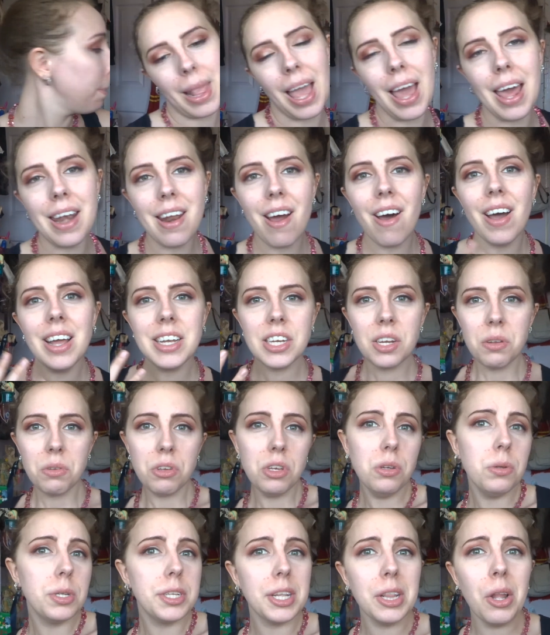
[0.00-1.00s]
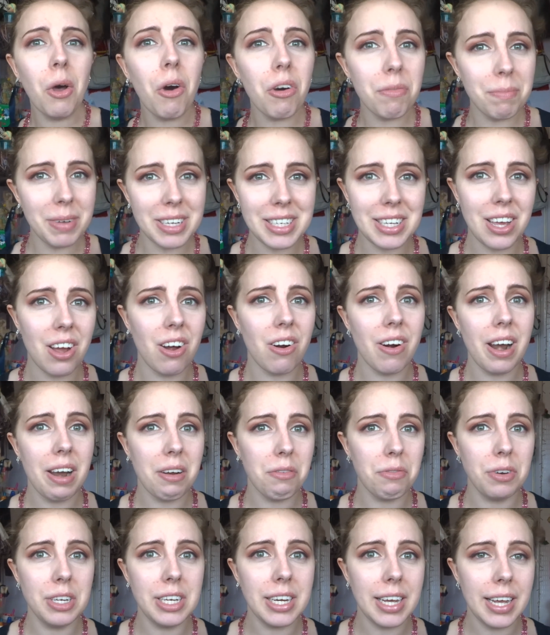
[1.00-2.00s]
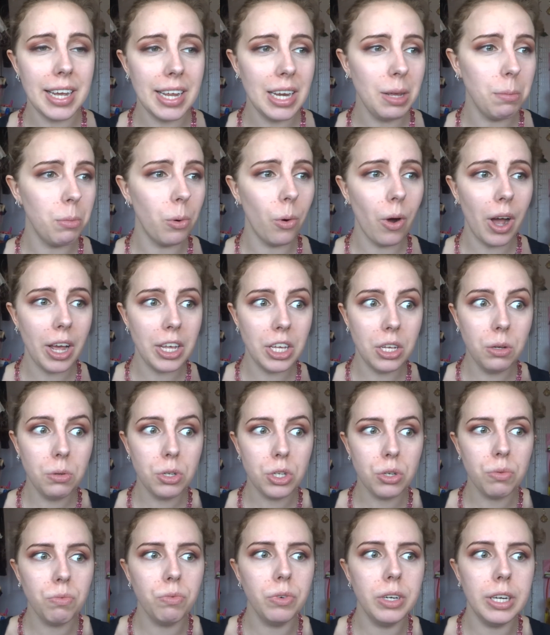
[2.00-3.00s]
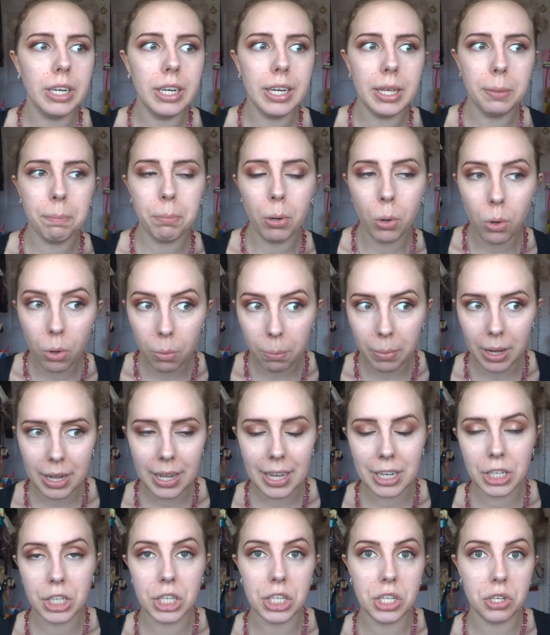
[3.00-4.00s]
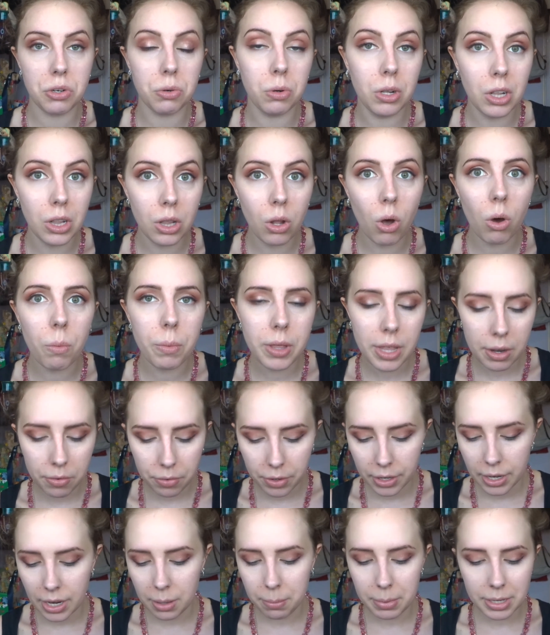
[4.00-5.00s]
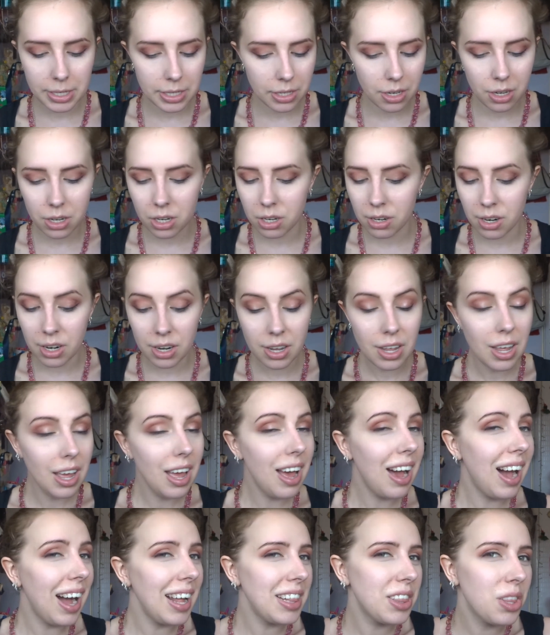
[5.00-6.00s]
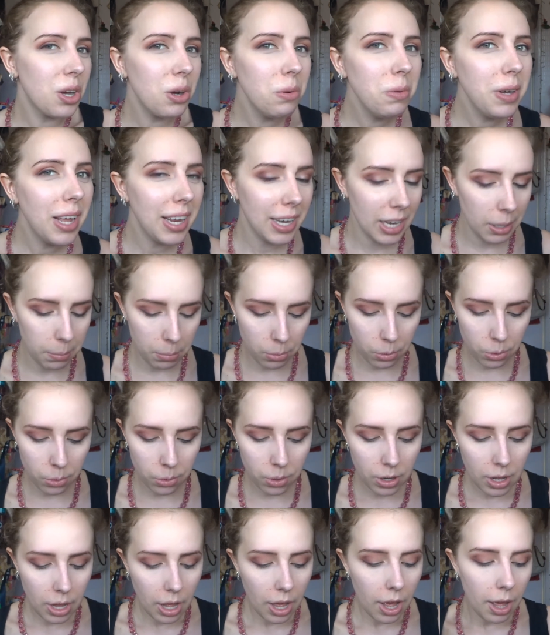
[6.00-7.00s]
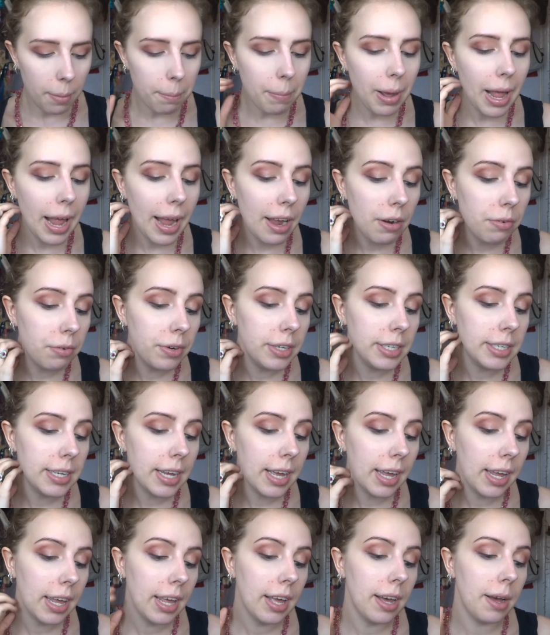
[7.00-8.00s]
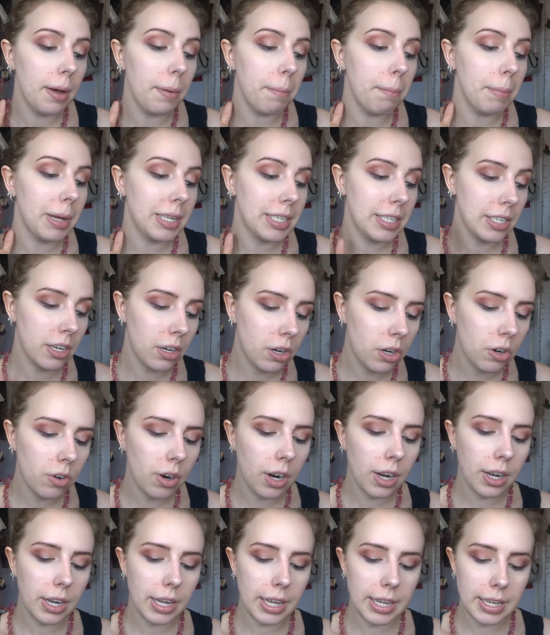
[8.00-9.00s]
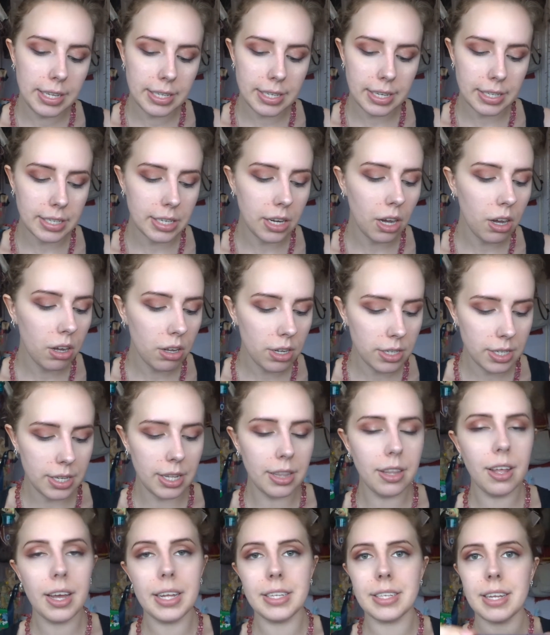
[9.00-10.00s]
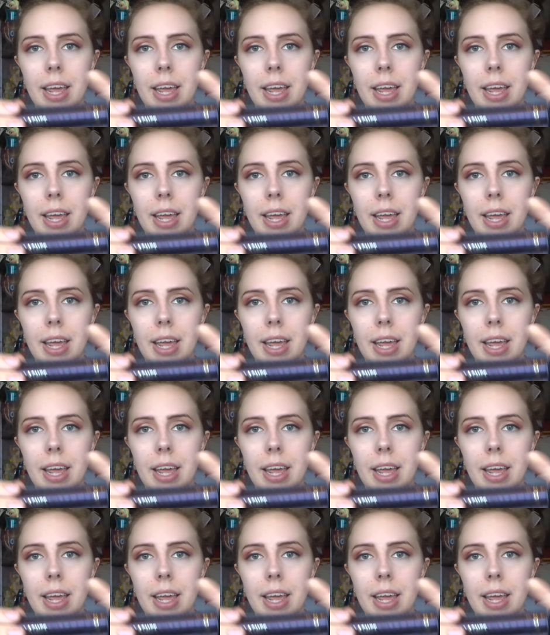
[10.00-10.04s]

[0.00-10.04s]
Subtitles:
And I don't use a lot of mascara every day anymore. I used to really put my lashes through a lot with Everyday mascara. I don't anymore. My everyday mascara is Tarte's Lights